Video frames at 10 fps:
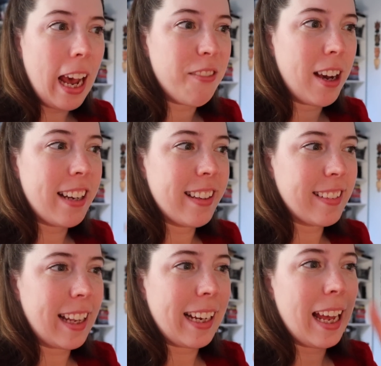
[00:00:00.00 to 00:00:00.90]
I find,
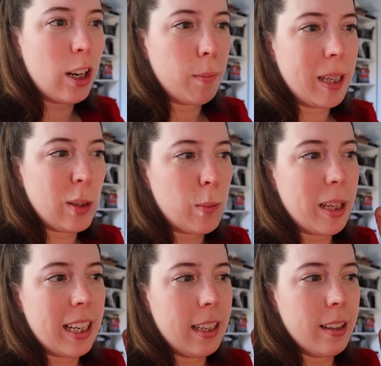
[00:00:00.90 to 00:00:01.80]
is like hit or miss,
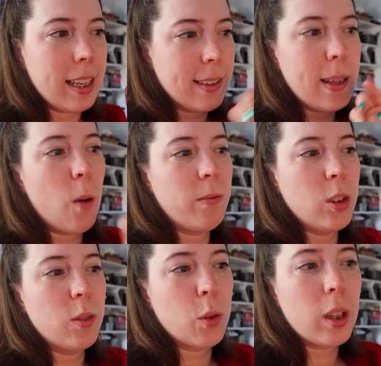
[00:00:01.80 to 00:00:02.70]
but it is
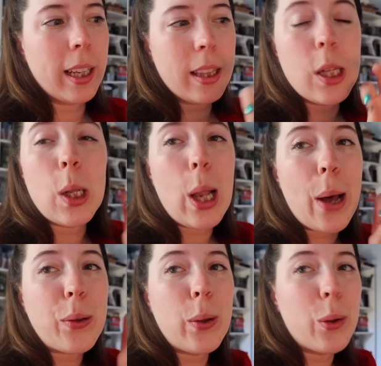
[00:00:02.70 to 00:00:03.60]
helpful for like the
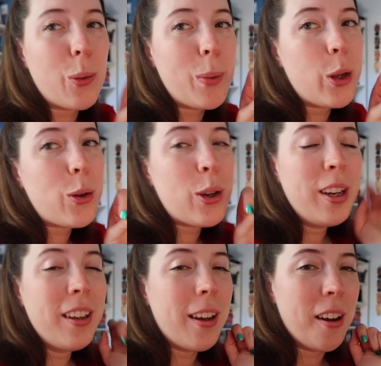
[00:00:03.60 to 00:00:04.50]
last little bit
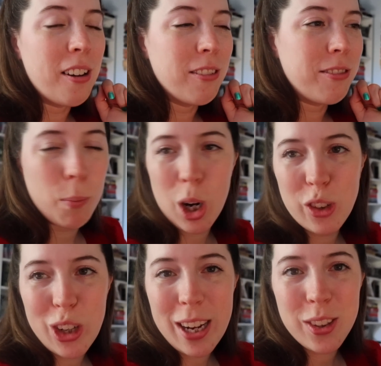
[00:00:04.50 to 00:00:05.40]
of a
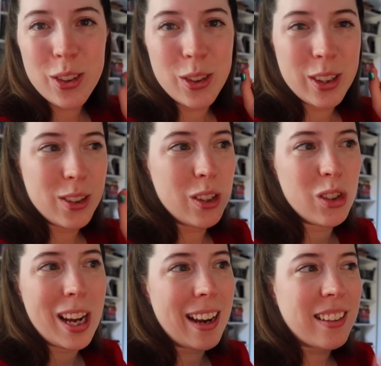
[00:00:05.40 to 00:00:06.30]
project just to
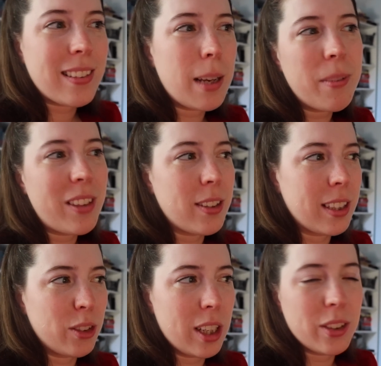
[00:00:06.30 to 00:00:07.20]
check. Some of their
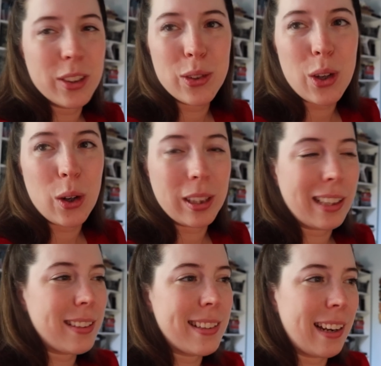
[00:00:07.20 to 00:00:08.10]
suggestions are
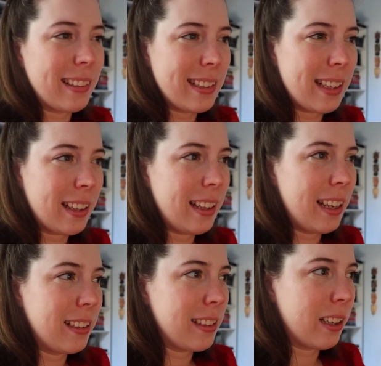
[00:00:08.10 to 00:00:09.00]
like stylistic
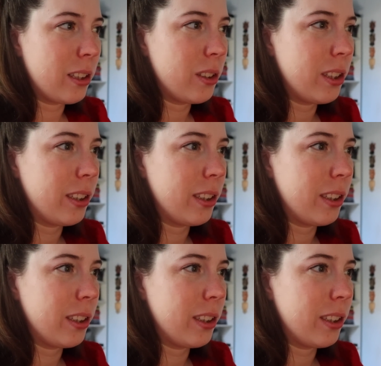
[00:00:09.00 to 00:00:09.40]
things, like I'll show